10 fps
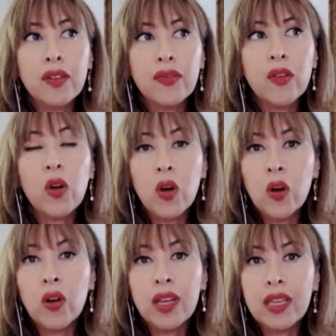for
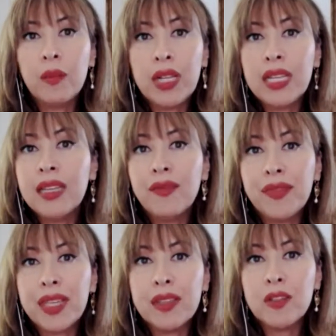long believed
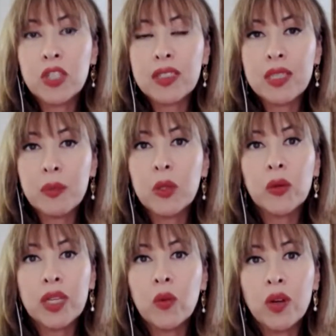that the
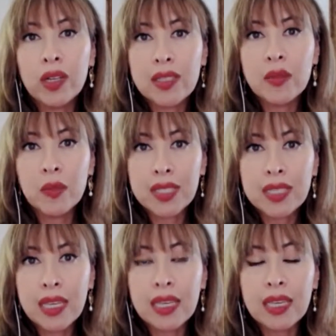JCPOA was a
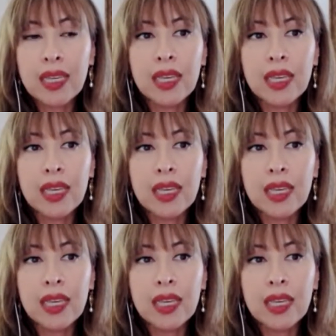mistake,